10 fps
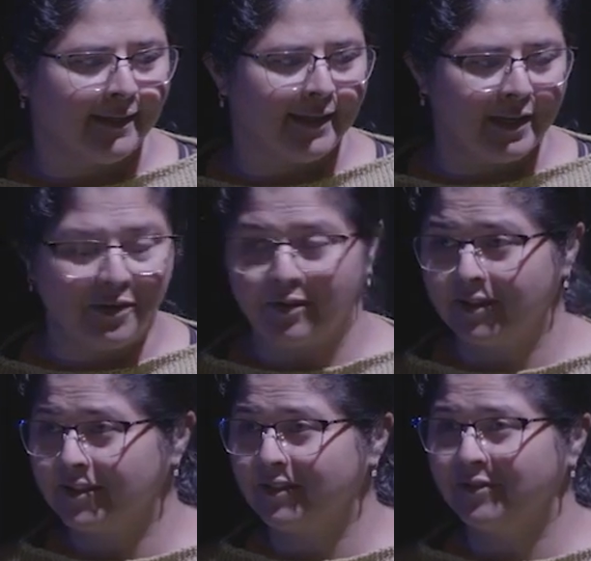Thank you,
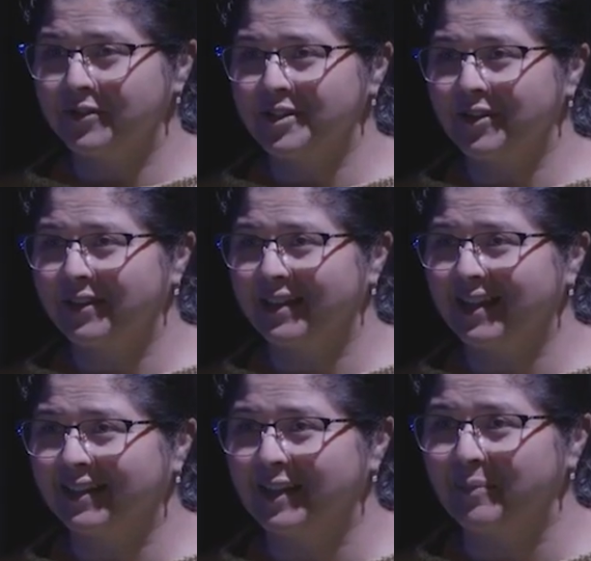Arjun, for sharing
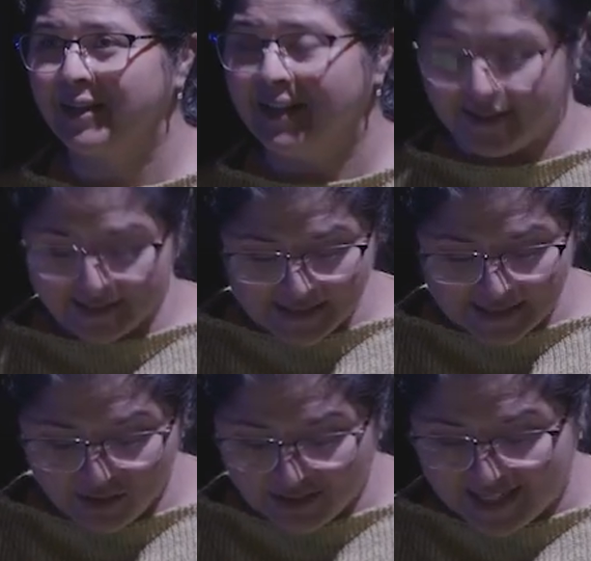that clip. This
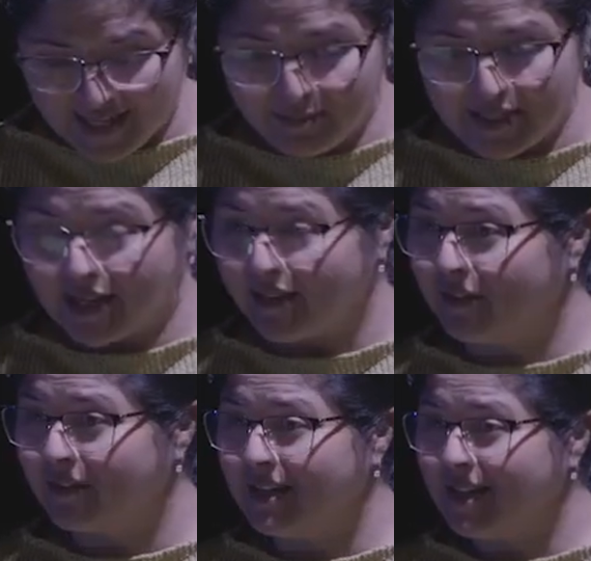literally came
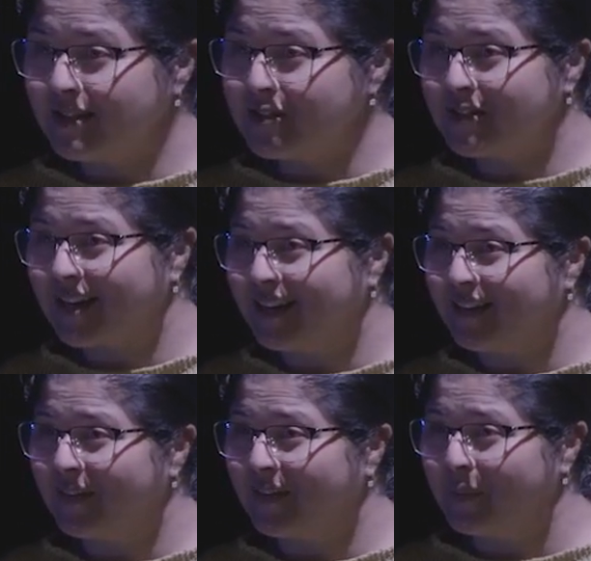together
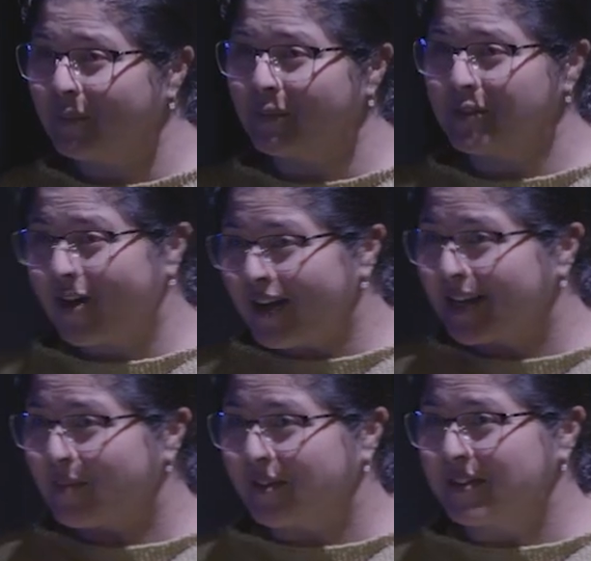yesterday when we were
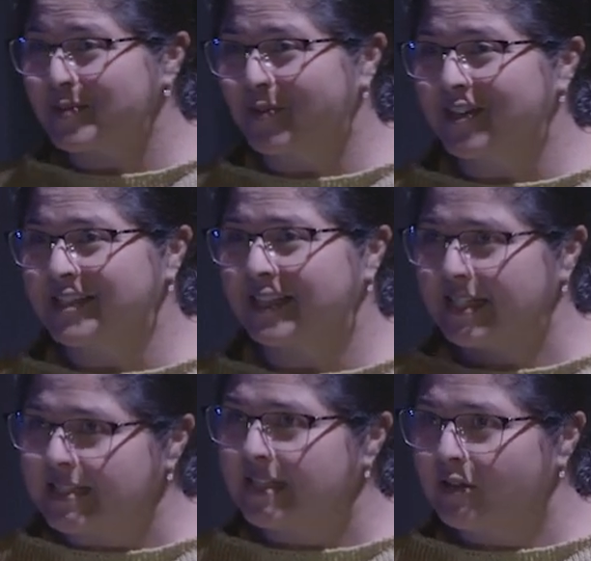talking about this project, and
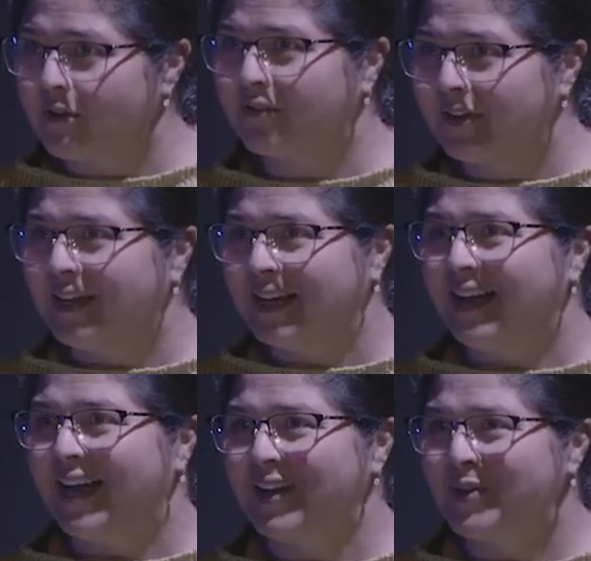he said, you know, if
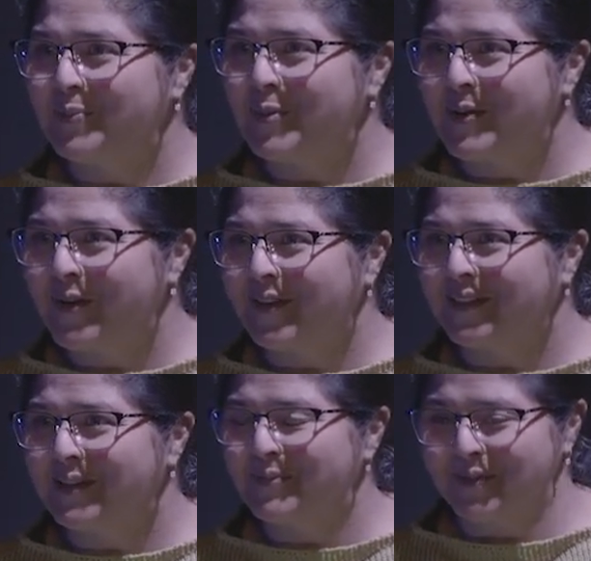I could prepare
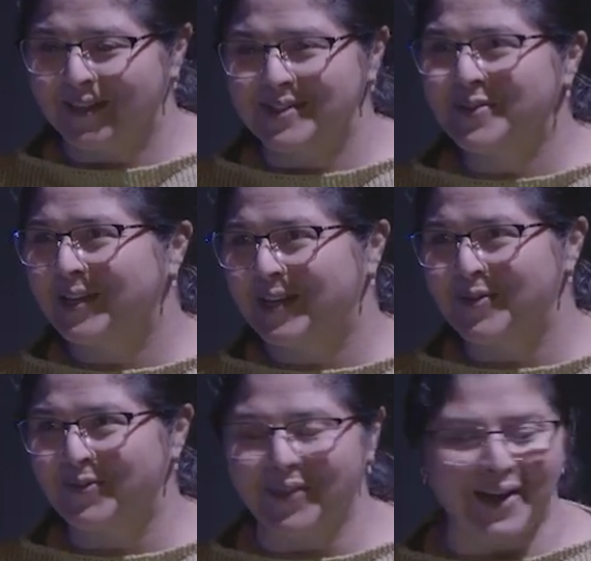a clip for this, so thank
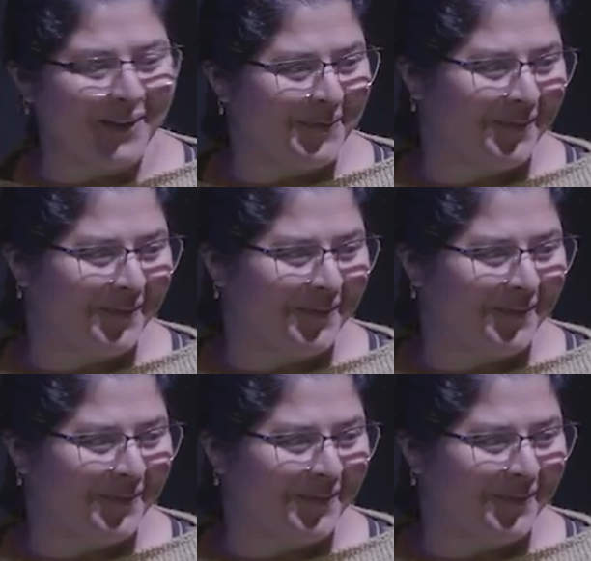you for that.